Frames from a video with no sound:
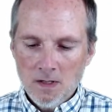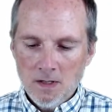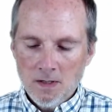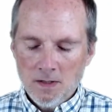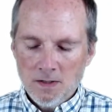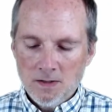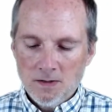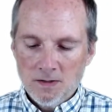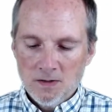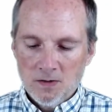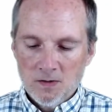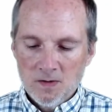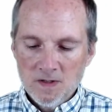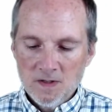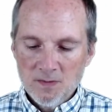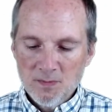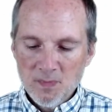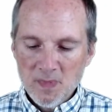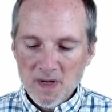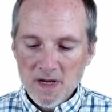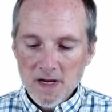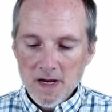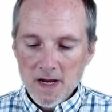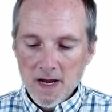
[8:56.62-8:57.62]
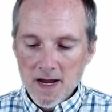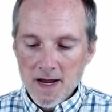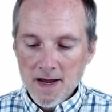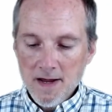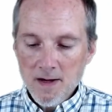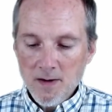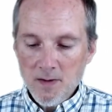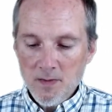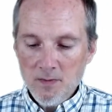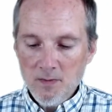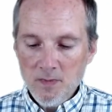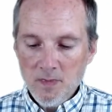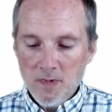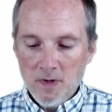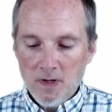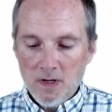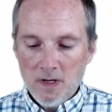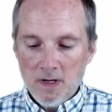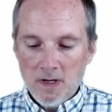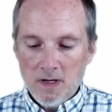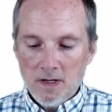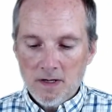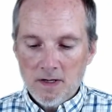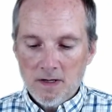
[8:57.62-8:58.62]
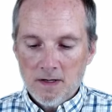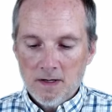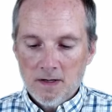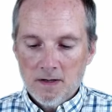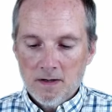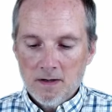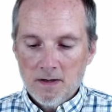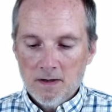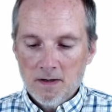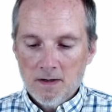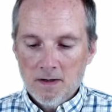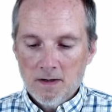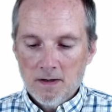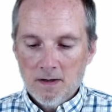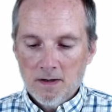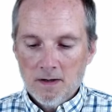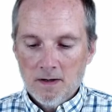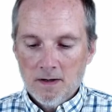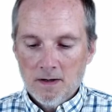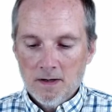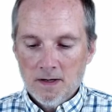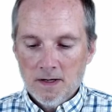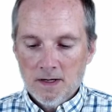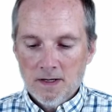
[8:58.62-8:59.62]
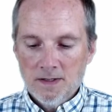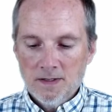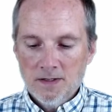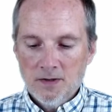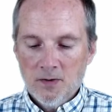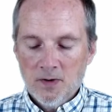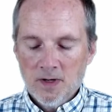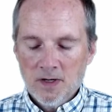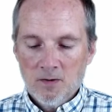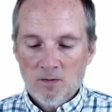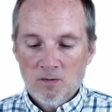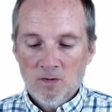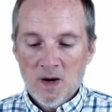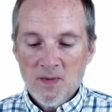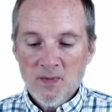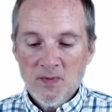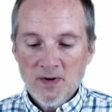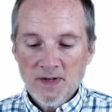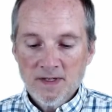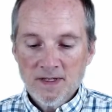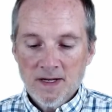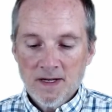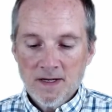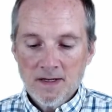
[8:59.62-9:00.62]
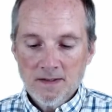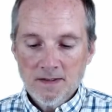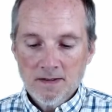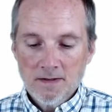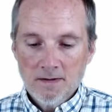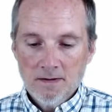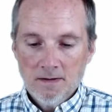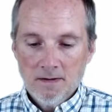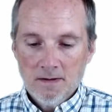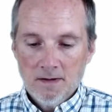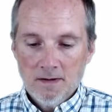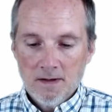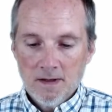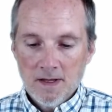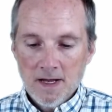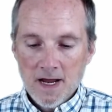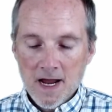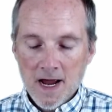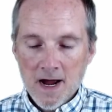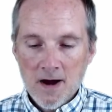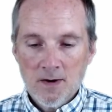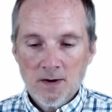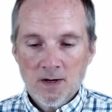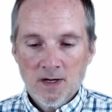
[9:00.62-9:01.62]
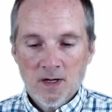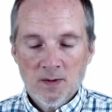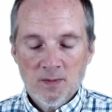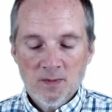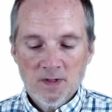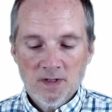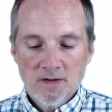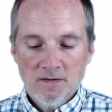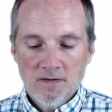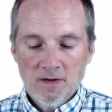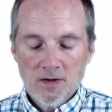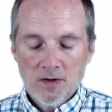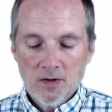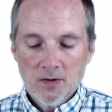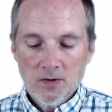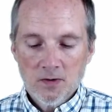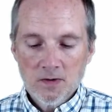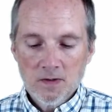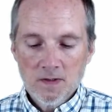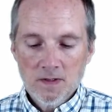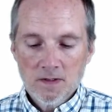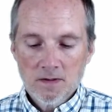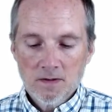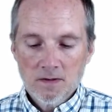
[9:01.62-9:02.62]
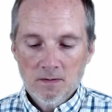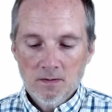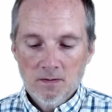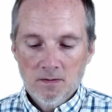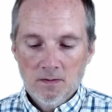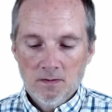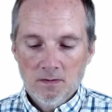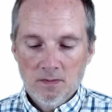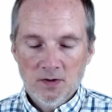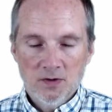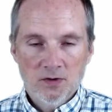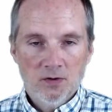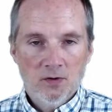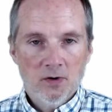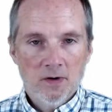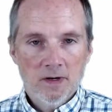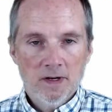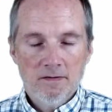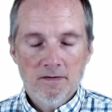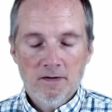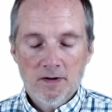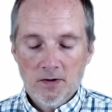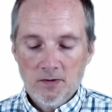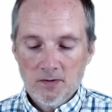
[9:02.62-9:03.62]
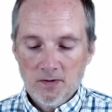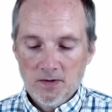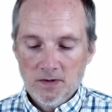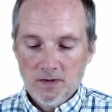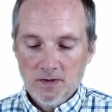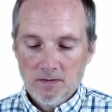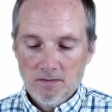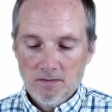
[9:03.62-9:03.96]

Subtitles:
so this PM is going to represent the outcomes of those majority votes,